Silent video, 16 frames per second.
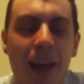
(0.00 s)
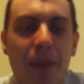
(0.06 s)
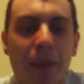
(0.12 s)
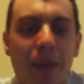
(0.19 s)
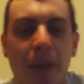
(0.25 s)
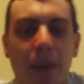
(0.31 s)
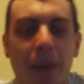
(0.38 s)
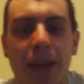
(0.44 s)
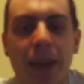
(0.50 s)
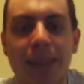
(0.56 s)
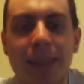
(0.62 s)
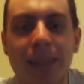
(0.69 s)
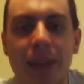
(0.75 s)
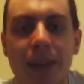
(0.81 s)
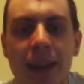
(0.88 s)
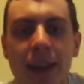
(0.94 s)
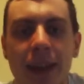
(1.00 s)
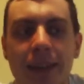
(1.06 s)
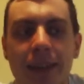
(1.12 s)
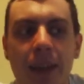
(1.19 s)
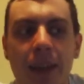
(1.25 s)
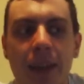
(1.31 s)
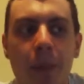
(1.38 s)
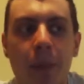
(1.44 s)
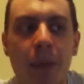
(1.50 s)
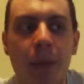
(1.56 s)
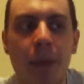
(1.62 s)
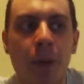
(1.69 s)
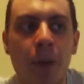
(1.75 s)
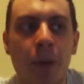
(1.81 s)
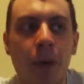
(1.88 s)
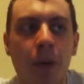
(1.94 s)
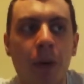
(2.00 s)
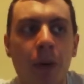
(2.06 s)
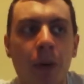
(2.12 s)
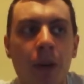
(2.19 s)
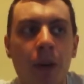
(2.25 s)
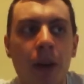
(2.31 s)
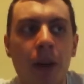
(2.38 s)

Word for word: If my placement is a bit more